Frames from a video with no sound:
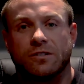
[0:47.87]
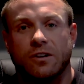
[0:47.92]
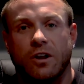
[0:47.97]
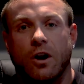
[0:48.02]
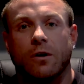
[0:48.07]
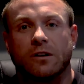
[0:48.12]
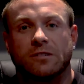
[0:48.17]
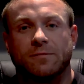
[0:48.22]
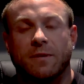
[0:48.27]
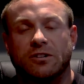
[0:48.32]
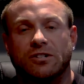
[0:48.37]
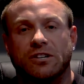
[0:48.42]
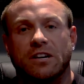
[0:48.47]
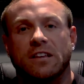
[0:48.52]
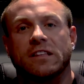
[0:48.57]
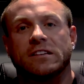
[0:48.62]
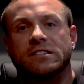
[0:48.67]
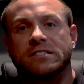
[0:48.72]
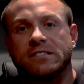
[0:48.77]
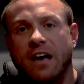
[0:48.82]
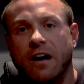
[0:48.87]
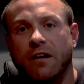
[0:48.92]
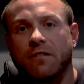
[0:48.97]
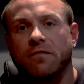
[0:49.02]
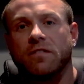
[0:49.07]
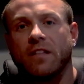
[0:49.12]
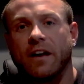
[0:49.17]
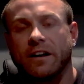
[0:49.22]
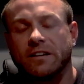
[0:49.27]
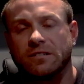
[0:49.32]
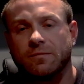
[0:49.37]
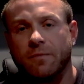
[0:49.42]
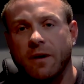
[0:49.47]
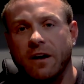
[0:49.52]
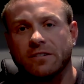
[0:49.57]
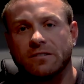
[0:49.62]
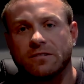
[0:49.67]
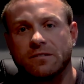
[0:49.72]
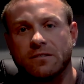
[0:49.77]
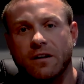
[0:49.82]
you know, especially in this tech flex
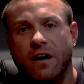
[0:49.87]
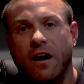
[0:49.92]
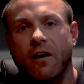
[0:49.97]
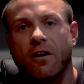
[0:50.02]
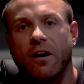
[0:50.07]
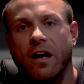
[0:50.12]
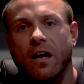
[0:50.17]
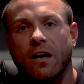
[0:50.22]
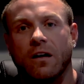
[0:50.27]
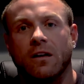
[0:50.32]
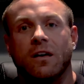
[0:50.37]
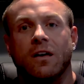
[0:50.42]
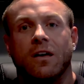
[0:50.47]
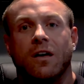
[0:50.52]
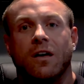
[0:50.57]
space area,